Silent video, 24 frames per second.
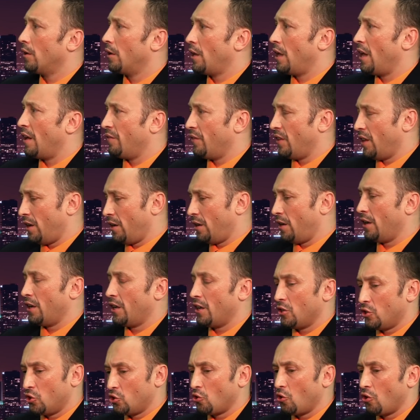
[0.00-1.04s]
And then a
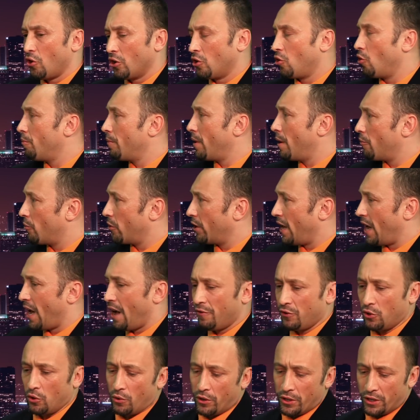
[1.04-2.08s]
historical memory
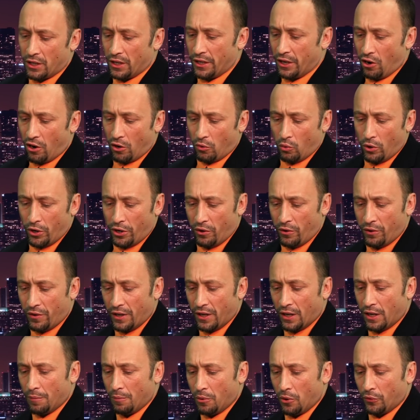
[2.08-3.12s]
afterwards. Leon, what do you
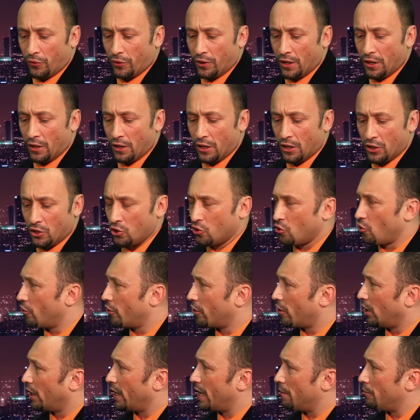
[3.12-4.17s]
think about the
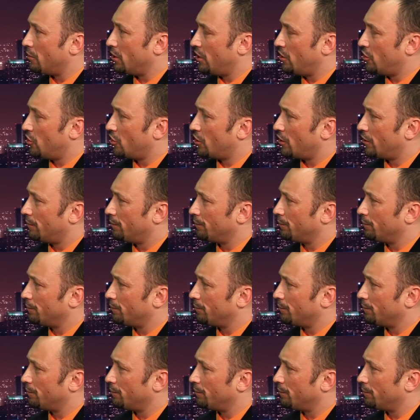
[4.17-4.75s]
historical amnesia?